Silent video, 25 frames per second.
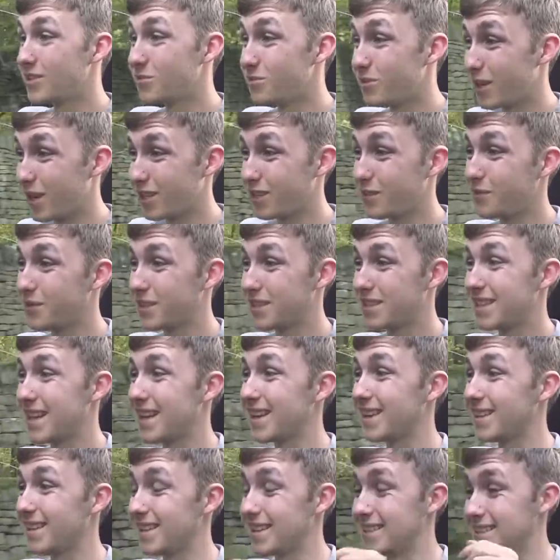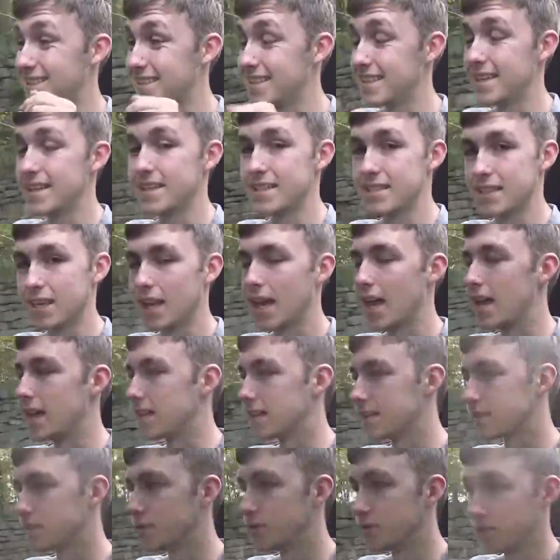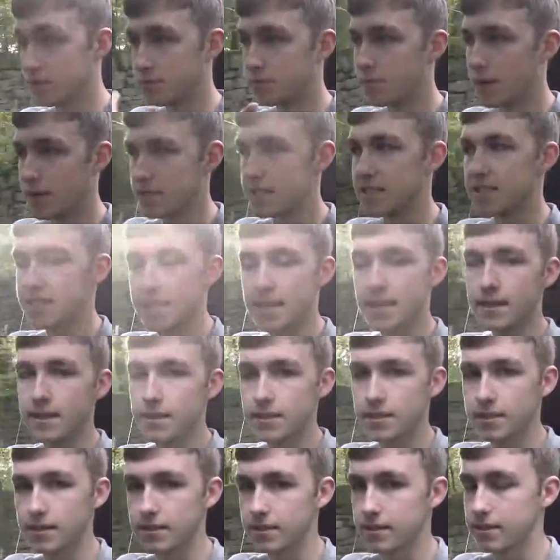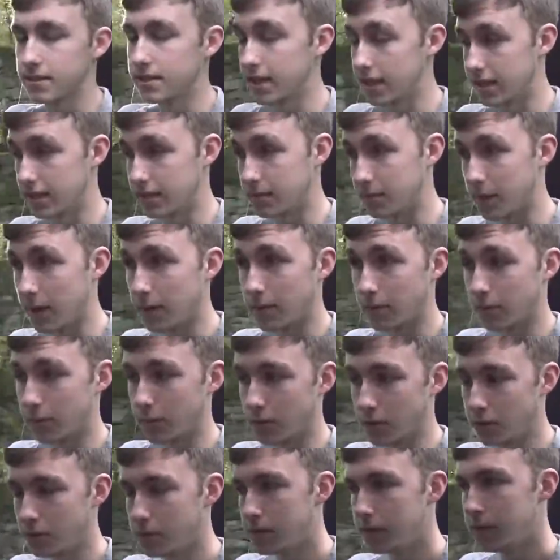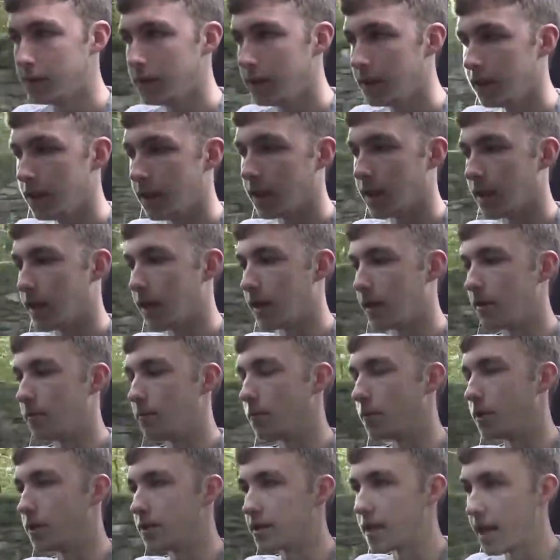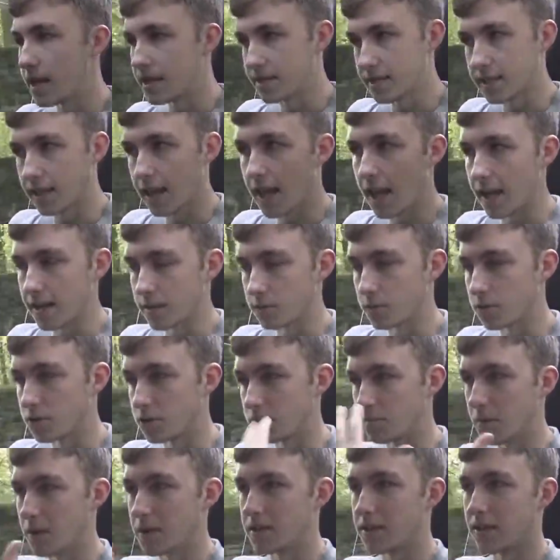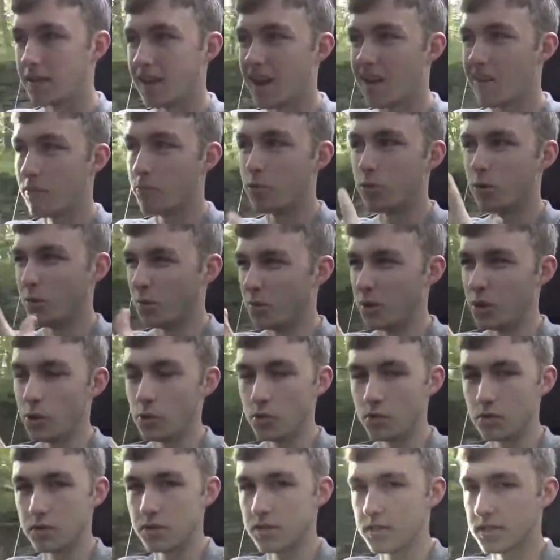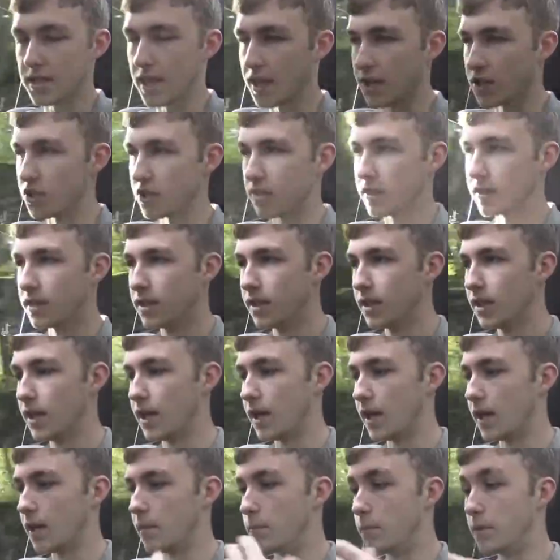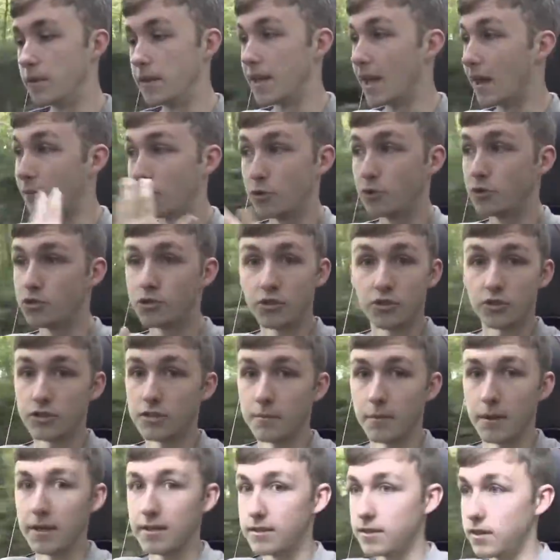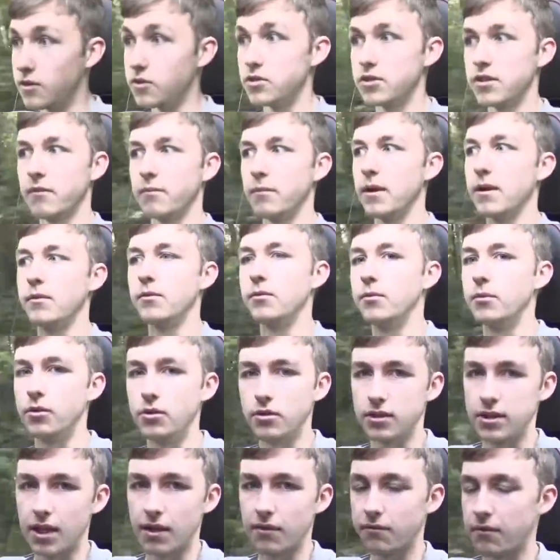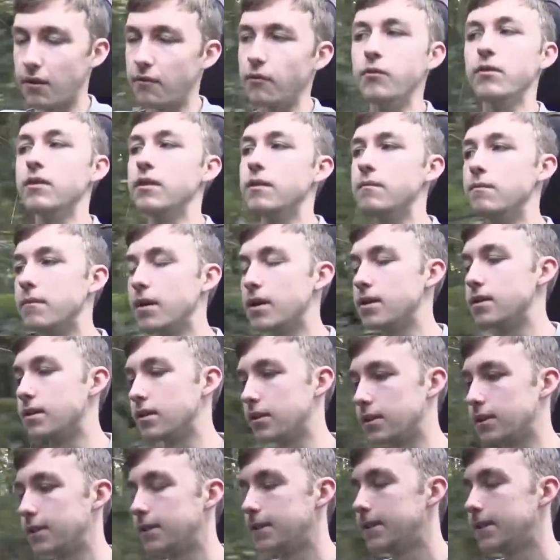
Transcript: was actually for sale at Sytner Select, which is basically Sytner's BMW, but it's their Select, which is basically their approved used section. But they have all sorts of makes. They don't just have BMWs, they have everything basically.